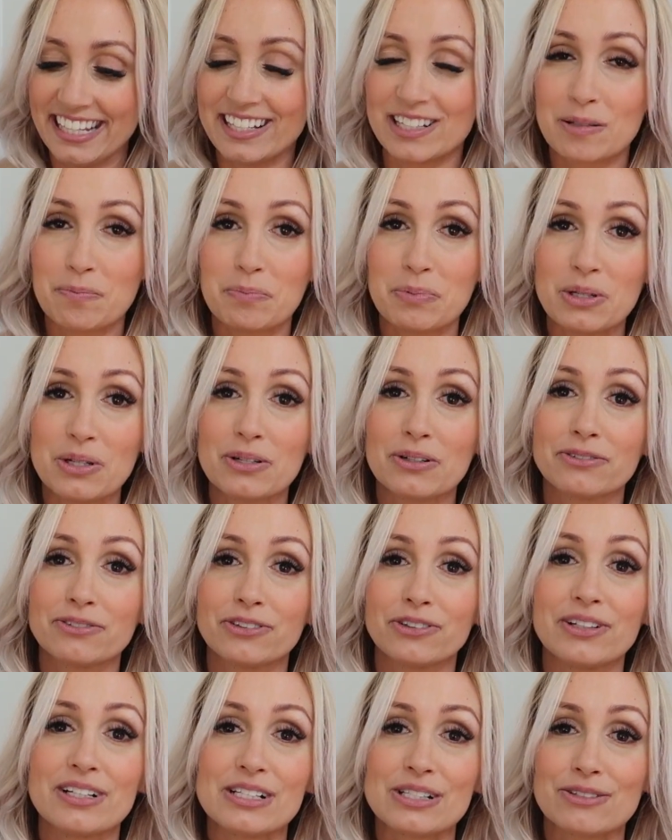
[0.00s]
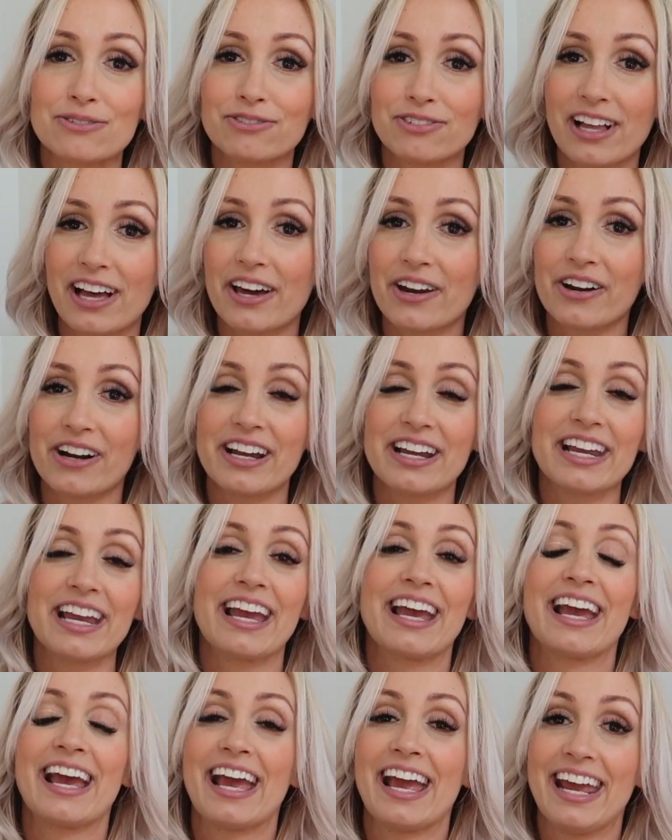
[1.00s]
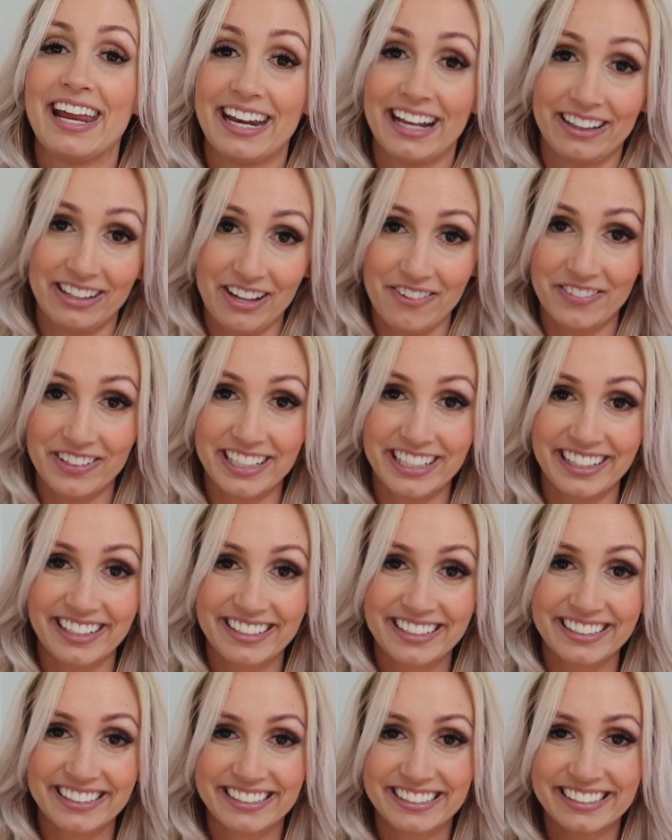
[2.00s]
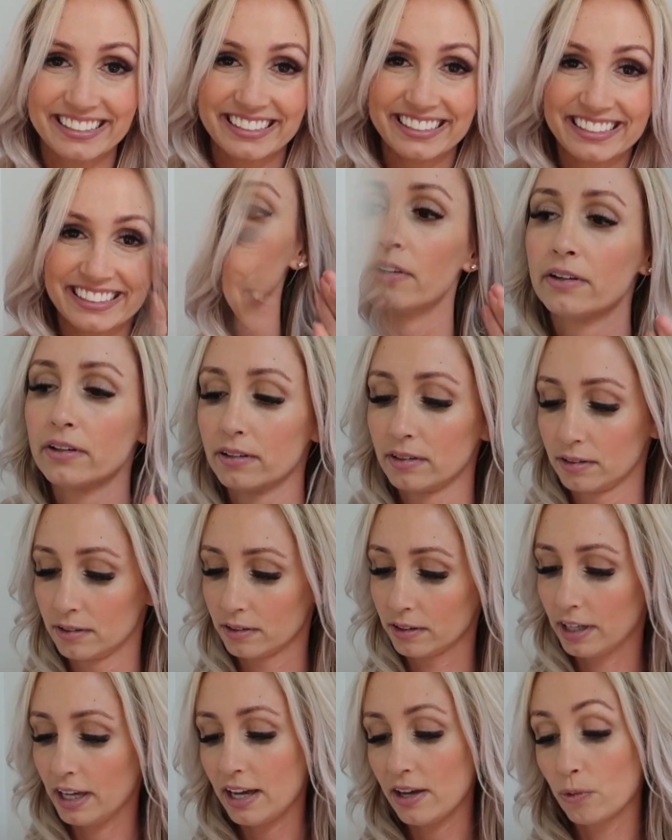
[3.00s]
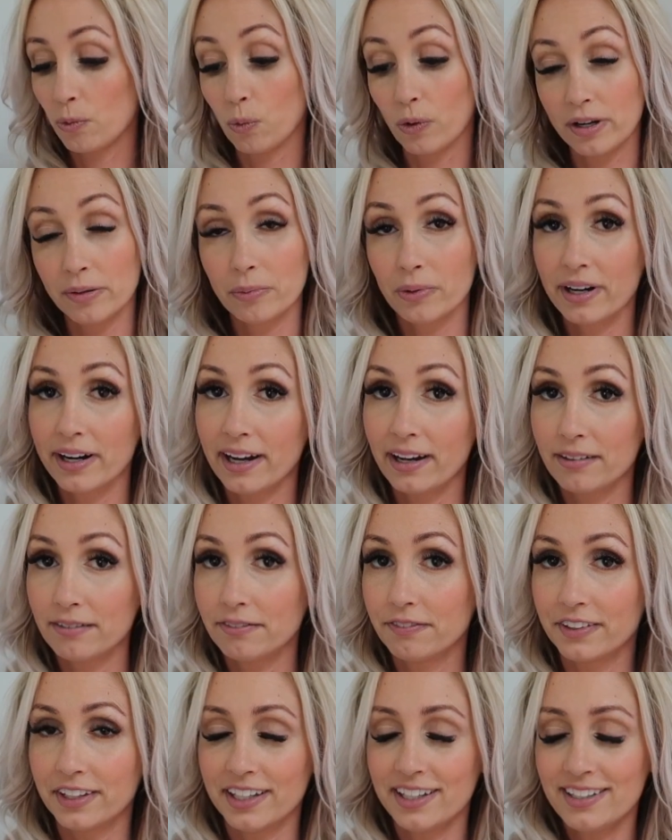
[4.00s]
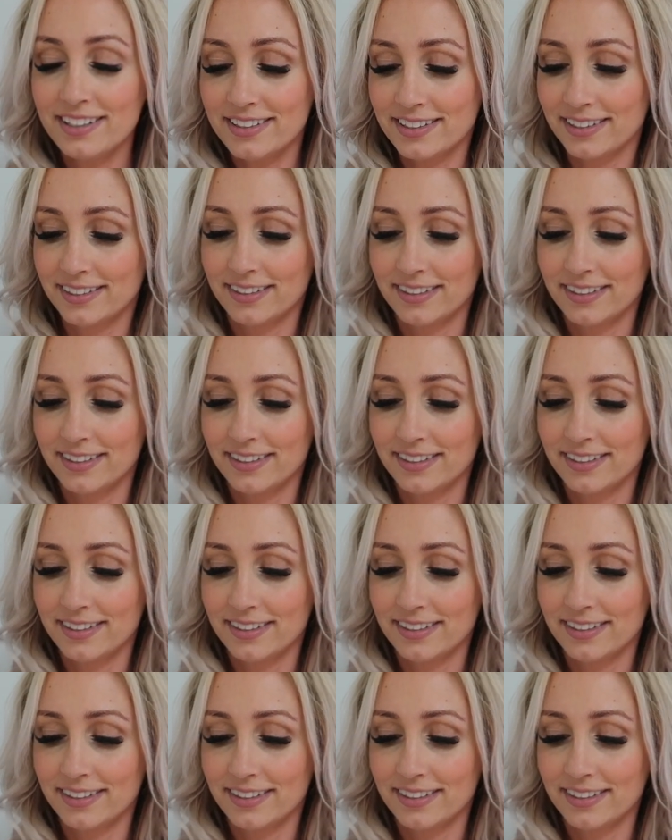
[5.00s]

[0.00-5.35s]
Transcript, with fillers: It's beautiful, it's flattering, and I loved it. Okay, one more outfit.